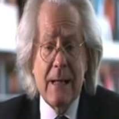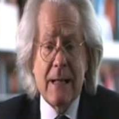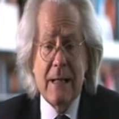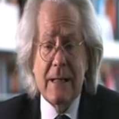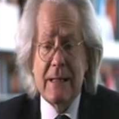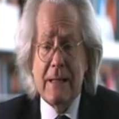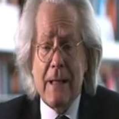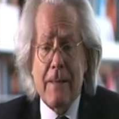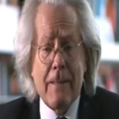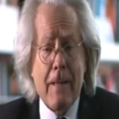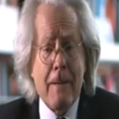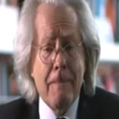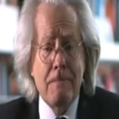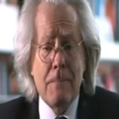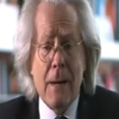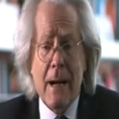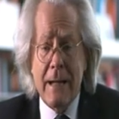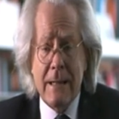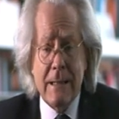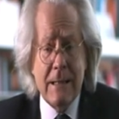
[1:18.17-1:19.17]
Instead, they're
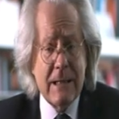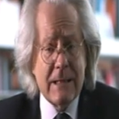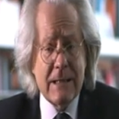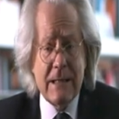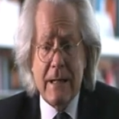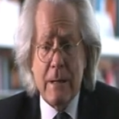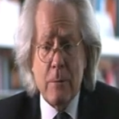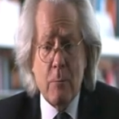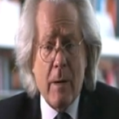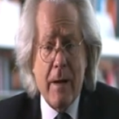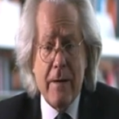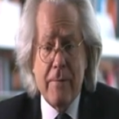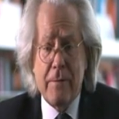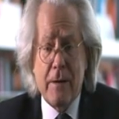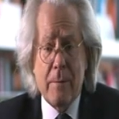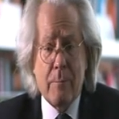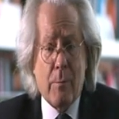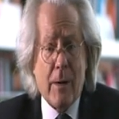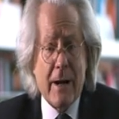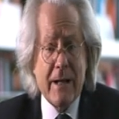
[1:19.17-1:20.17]
mindlessly
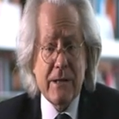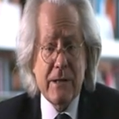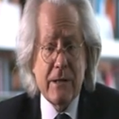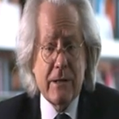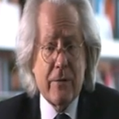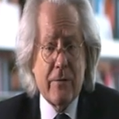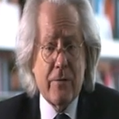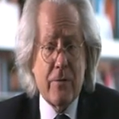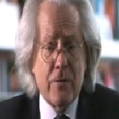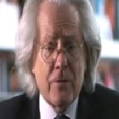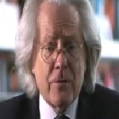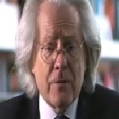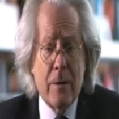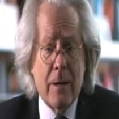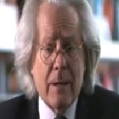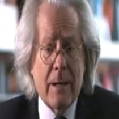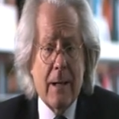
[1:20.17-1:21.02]
waving Brexit through,